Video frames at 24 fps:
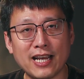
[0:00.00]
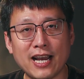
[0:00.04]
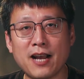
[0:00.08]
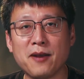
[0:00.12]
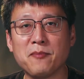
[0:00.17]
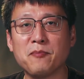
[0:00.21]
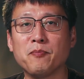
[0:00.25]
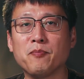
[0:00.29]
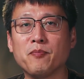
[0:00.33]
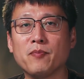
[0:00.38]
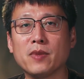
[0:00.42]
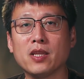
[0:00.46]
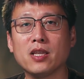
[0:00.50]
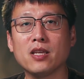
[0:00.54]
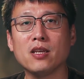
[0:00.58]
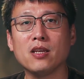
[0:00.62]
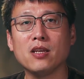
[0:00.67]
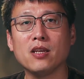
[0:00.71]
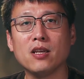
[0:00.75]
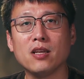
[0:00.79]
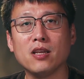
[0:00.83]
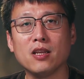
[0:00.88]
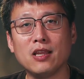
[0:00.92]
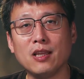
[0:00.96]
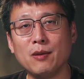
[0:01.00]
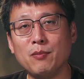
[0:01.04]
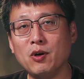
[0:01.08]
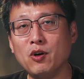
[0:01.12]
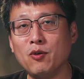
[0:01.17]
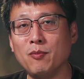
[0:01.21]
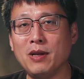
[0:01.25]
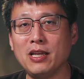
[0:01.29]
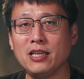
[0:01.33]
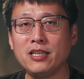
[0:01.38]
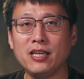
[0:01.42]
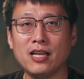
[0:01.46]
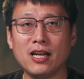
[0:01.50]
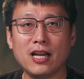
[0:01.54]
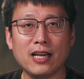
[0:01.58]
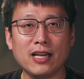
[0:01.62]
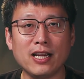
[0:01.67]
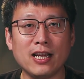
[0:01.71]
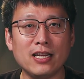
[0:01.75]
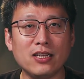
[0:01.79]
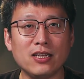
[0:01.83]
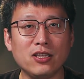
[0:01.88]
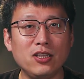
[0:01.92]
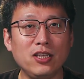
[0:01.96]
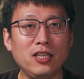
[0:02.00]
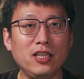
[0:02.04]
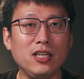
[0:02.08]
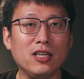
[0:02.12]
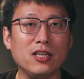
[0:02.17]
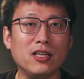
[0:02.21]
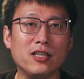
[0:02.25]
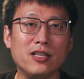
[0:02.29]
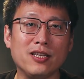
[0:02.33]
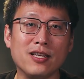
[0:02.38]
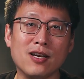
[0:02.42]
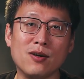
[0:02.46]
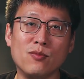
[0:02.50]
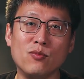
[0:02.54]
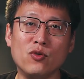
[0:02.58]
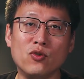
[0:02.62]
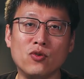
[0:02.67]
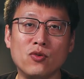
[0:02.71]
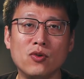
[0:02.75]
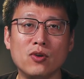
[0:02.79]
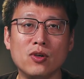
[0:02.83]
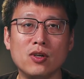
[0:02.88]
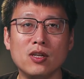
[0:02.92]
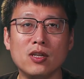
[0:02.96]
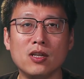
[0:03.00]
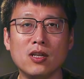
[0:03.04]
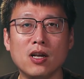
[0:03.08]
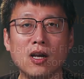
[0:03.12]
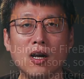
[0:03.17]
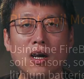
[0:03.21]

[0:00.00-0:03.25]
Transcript: Let's start with our first project, plant soil